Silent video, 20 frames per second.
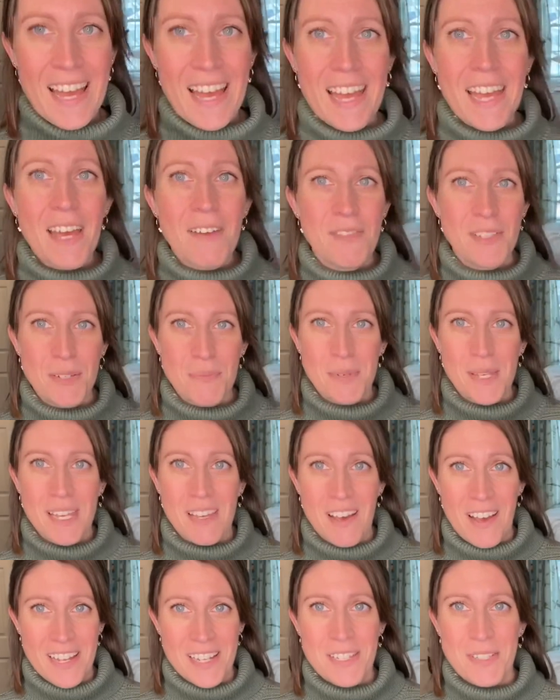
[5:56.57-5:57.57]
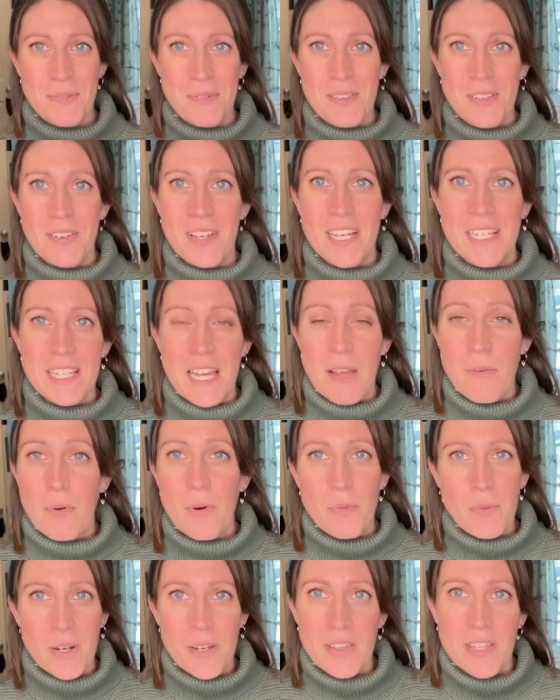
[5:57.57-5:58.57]
I have to be honest with you guys, I
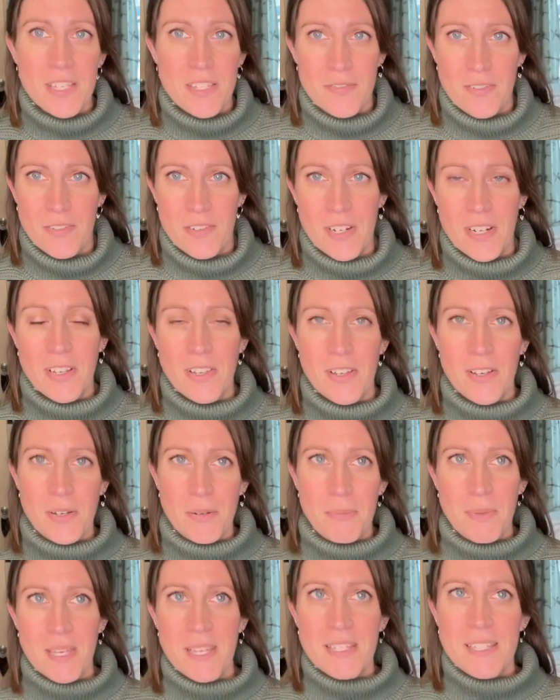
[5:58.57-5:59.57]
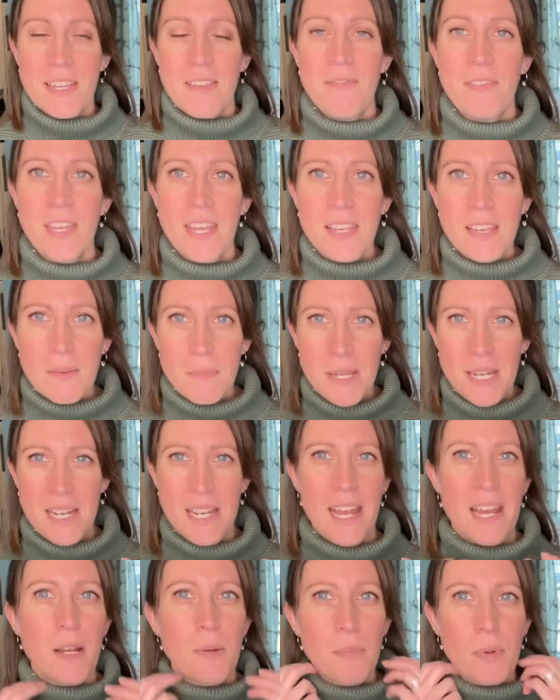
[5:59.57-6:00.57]
won't wear this for very long because I feel like I'm in a
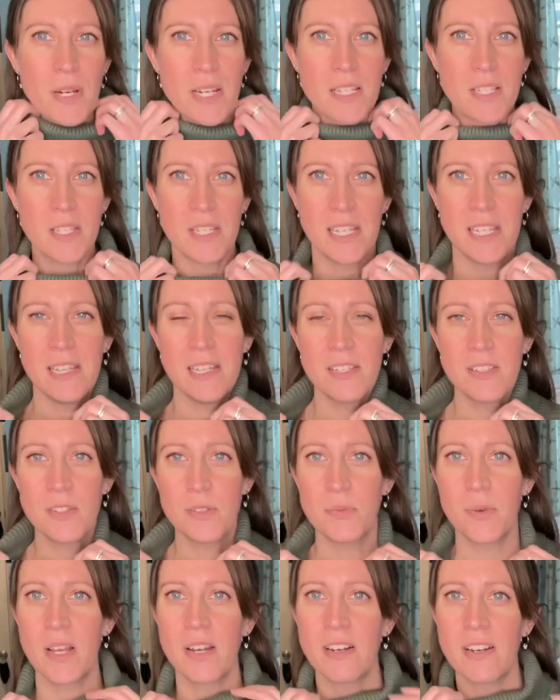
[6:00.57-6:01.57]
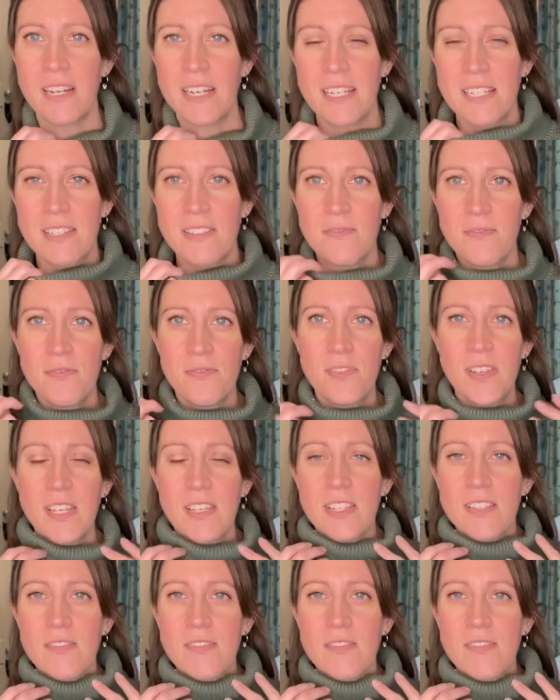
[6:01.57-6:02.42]
neck brace in this sweater. It feels